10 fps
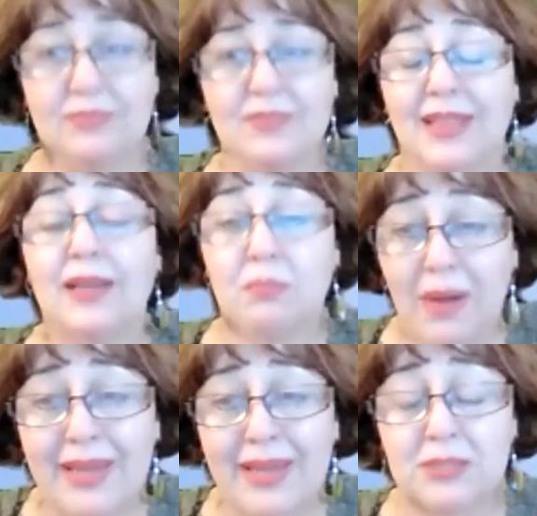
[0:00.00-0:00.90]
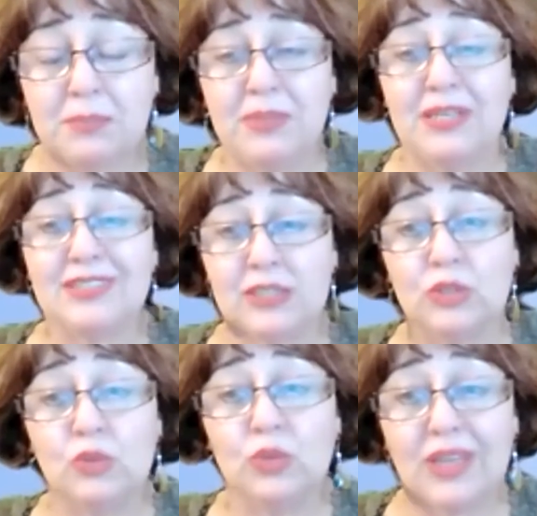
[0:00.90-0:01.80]
like my experience
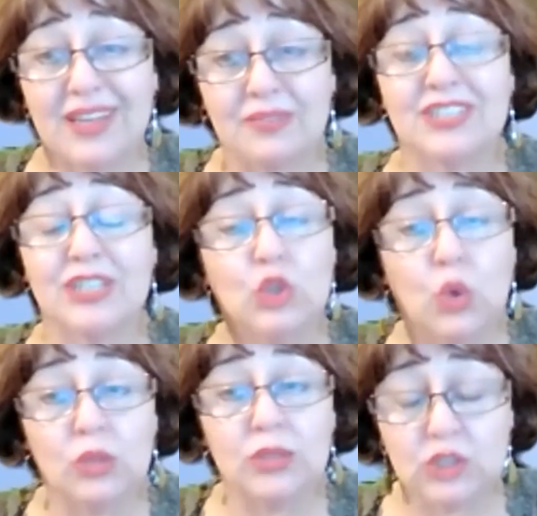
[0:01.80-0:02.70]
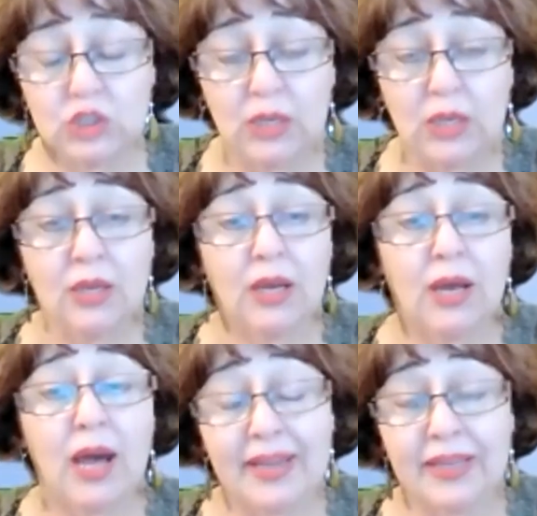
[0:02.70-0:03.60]
and don't have the knowledge
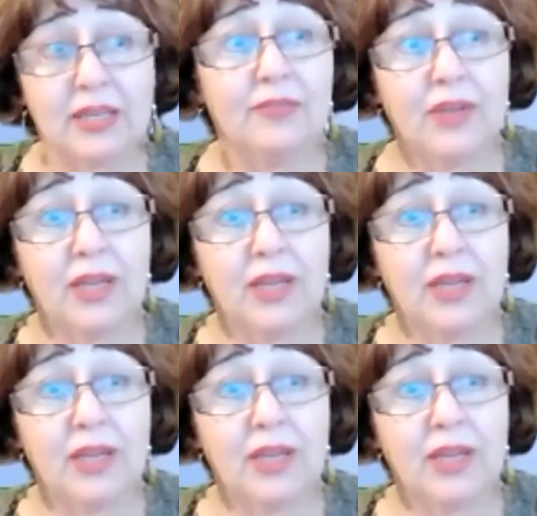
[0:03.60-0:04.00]
I have.